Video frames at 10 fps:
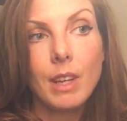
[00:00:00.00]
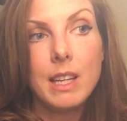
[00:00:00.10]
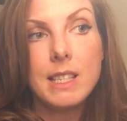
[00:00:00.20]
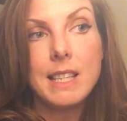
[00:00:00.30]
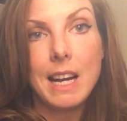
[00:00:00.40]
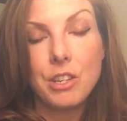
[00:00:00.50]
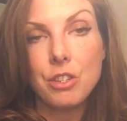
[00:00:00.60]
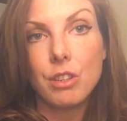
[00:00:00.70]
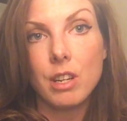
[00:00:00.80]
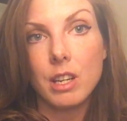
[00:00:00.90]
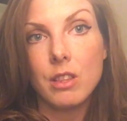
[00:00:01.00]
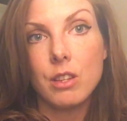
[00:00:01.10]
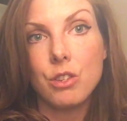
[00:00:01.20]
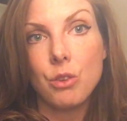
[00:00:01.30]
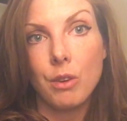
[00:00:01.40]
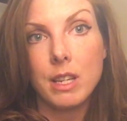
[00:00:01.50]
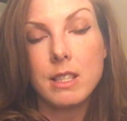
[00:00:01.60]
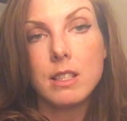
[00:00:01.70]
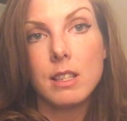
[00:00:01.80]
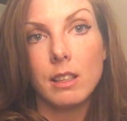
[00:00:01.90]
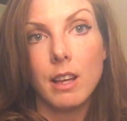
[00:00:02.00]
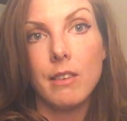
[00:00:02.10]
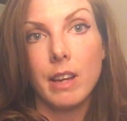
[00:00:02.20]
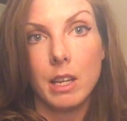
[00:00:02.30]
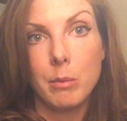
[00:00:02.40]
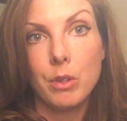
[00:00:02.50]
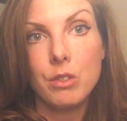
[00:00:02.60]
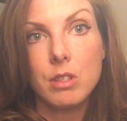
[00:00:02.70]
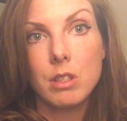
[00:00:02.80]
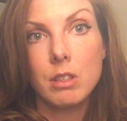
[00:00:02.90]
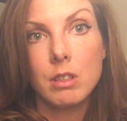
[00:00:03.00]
it's actually the choice to love animals